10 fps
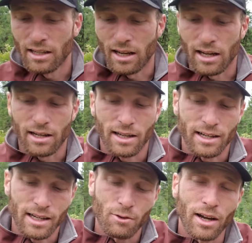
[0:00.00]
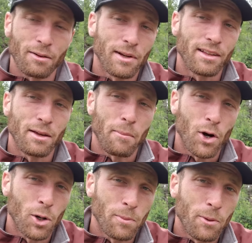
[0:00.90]
uh, and he recommended the
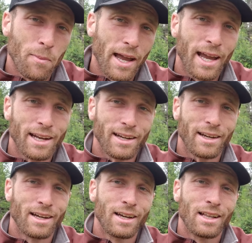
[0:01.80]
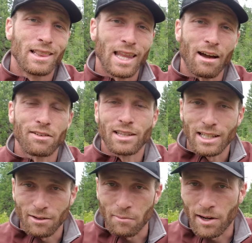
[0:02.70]
Purple Panda
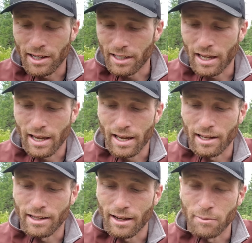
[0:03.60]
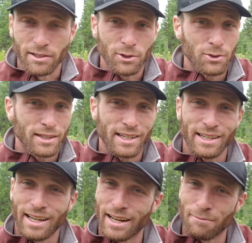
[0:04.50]
lavalier mic, and I've been using
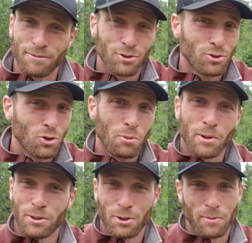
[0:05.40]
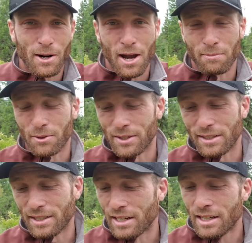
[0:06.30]
it, and I'm super, super happy with it.